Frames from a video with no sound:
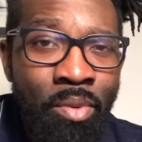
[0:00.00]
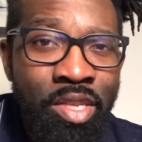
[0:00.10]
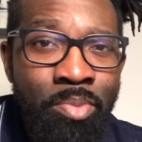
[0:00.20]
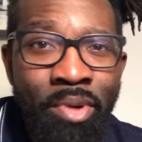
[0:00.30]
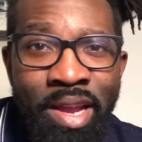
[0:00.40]

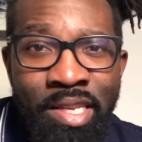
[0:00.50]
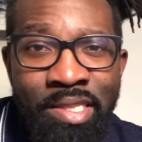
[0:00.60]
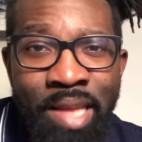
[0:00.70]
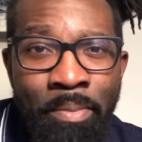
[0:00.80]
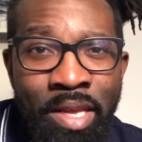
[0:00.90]
Once Brighton
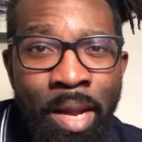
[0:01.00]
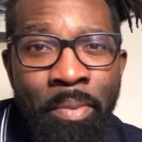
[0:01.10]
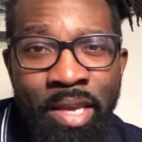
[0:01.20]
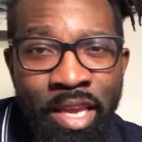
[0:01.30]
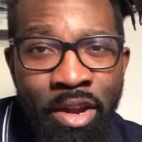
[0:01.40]
stepped it
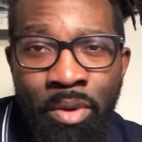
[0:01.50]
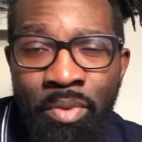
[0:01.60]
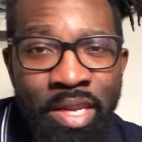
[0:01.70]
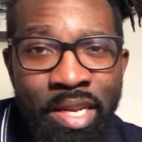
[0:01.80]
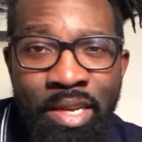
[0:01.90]
up a gear,
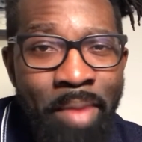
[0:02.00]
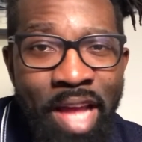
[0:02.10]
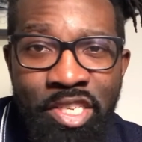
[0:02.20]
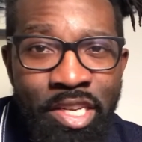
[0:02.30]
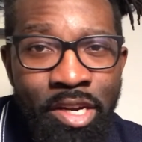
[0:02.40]
we didn't
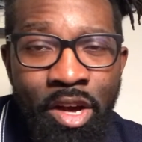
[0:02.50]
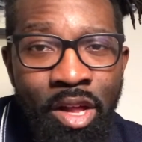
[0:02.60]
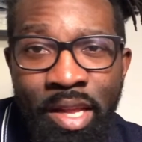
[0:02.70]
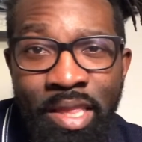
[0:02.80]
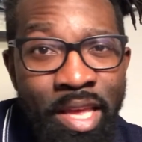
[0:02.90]
match it at
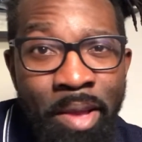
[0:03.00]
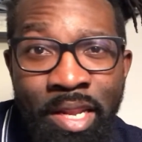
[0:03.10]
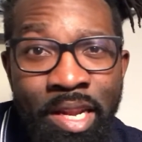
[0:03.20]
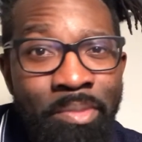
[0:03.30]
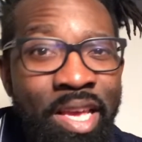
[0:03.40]
all, and they
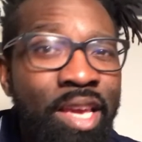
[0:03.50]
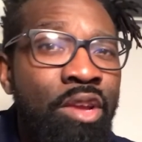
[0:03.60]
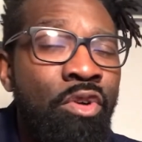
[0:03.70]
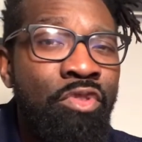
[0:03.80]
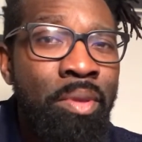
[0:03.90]
ended up
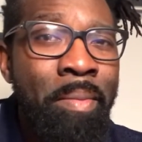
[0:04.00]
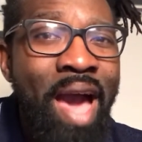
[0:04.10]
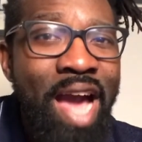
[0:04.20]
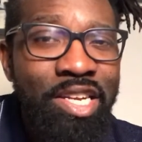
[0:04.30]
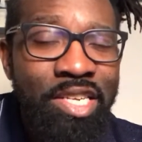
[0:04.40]
taking over the
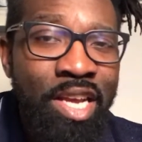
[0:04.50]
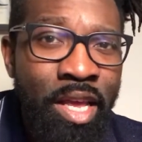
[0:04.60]
match.